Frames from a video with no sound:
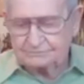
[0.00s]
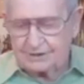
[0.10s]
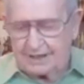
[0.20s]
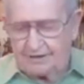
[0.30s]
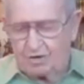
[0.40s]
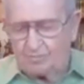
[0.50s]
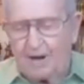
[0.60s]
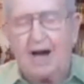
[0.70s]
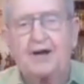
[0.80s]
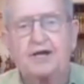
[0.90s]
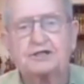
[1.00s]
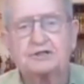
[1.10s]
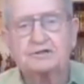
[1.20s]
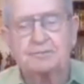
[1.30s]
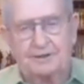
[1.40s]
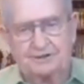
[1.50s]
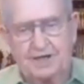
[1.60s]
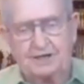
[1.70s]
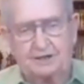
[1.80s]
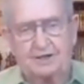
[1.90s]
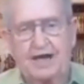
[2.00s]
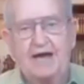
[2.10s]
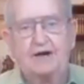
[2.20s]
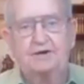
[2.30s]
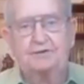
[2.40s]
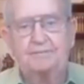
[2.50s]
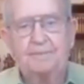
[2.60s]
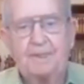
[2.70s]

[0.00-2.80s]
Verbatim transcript: and their bodies to be taken down